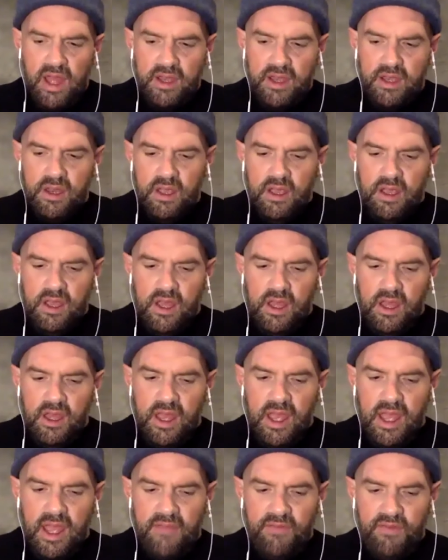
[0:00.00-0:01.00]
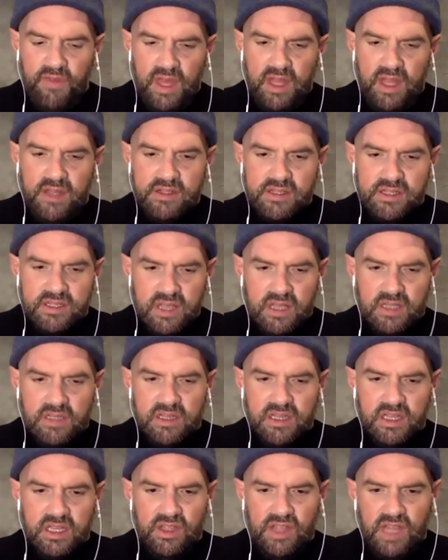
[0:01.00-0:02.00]
And, and then
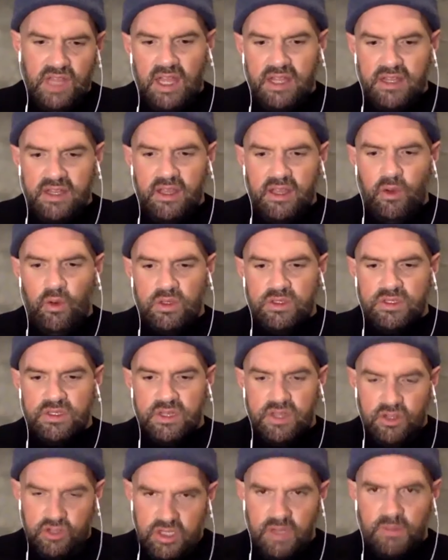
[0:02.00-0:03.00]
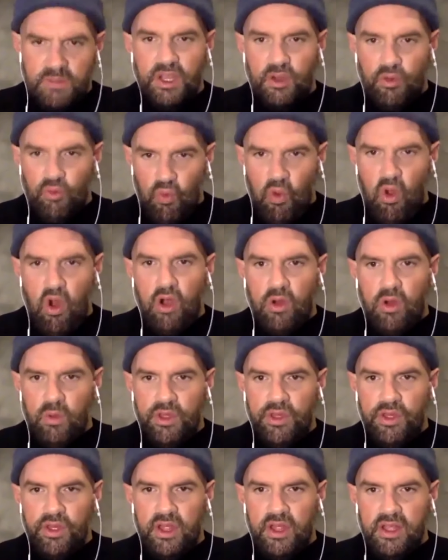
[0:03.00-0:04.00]
suddenly the idea was there's something wrong
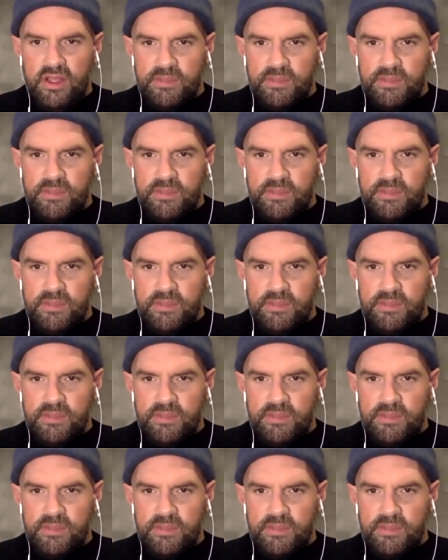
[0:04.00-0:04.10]
with it.